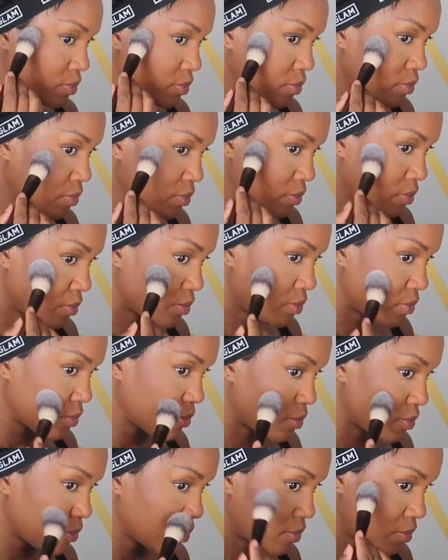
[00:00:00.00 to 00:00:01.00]

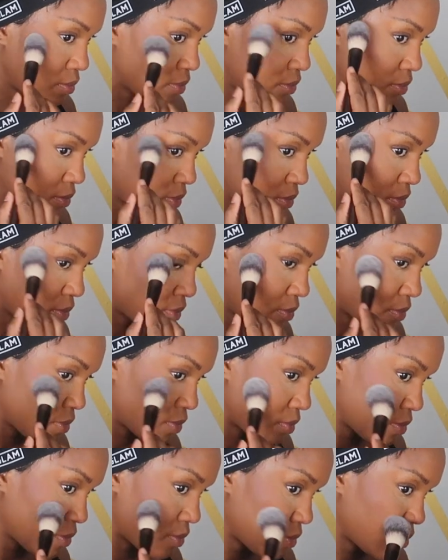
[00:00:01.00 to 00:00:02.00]

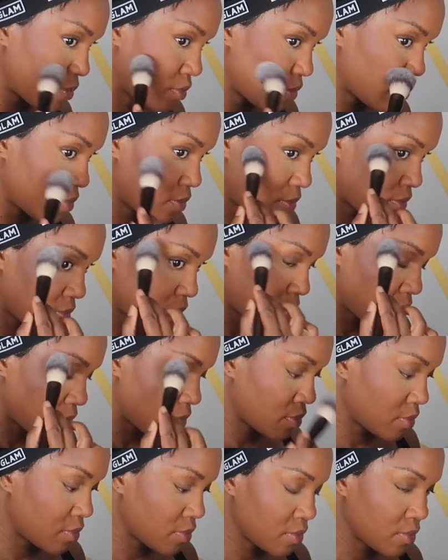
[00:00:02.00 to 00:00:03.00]

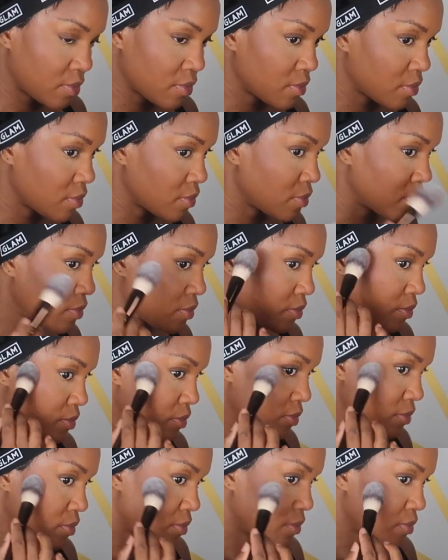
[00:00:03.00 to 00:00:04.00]

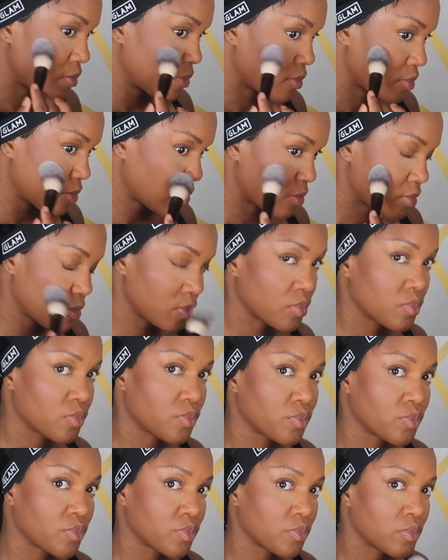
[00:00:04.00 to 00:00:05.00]

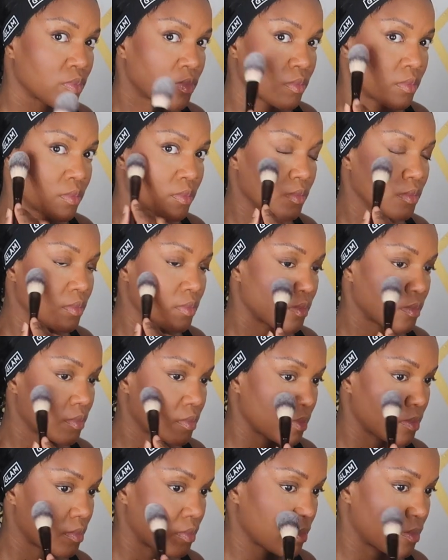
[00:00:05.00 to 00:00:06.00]

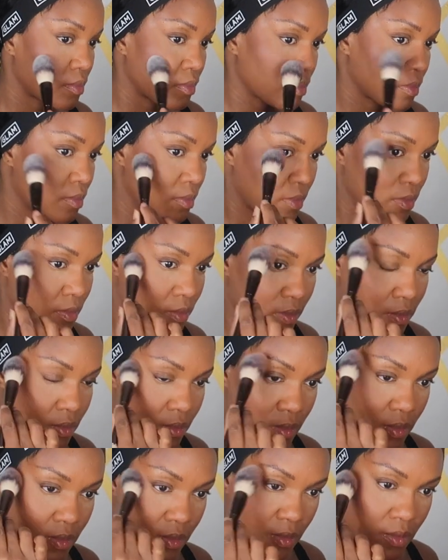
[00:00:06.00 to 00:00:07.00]

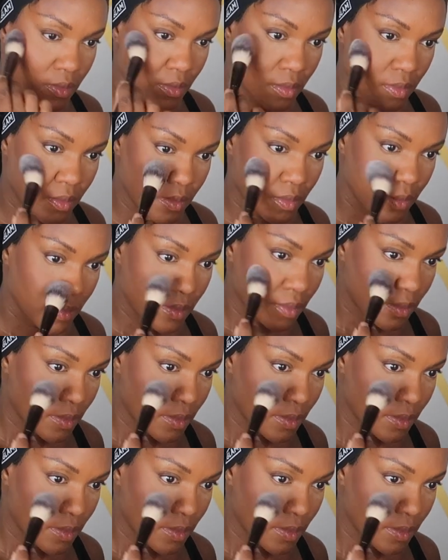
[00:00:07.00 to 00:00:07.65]
Nothing is said.